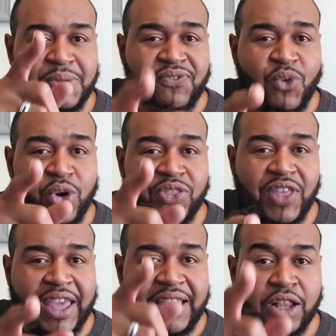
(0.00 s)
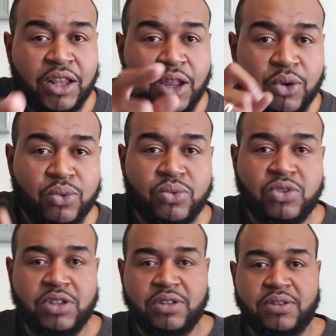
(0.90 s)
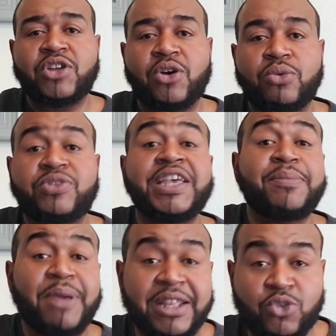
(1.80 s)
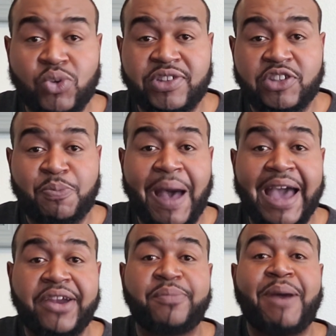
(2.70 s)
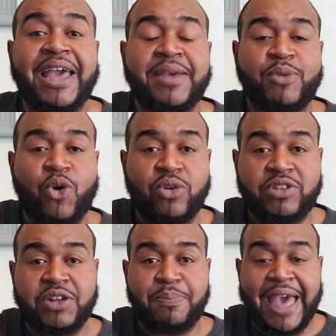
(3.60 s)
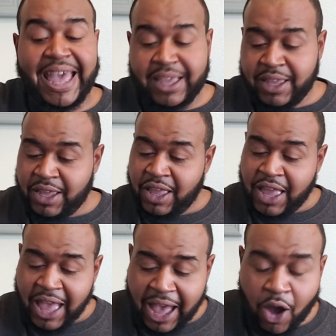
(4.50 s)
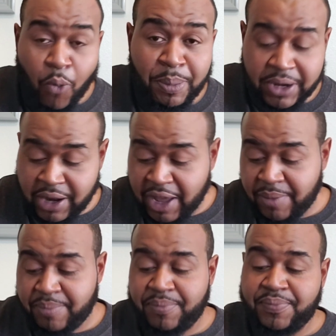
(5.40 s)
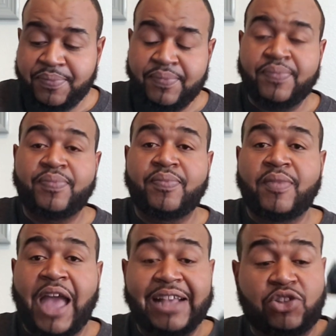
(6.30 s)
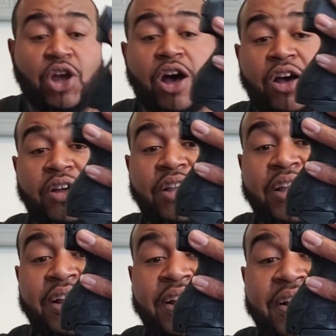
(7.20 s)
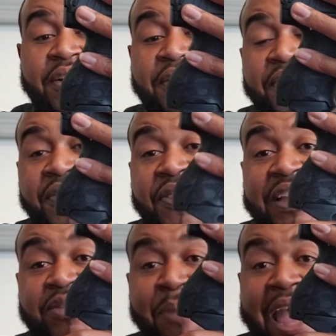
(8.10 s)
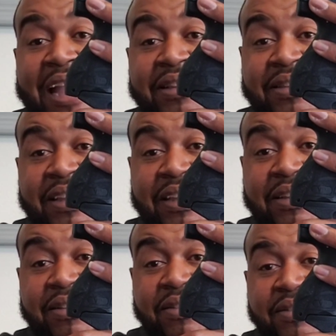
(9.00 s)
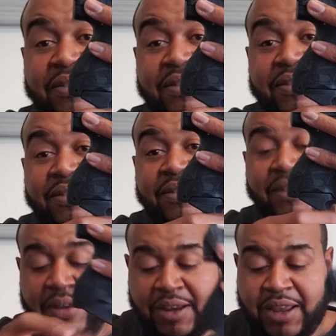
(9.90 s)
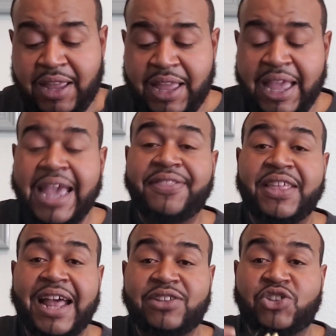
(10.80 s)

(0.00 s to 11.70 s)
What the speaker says: before they closed. So 10 minutes was expired by him going to the back. I opened it up. I saw this magazine, and then I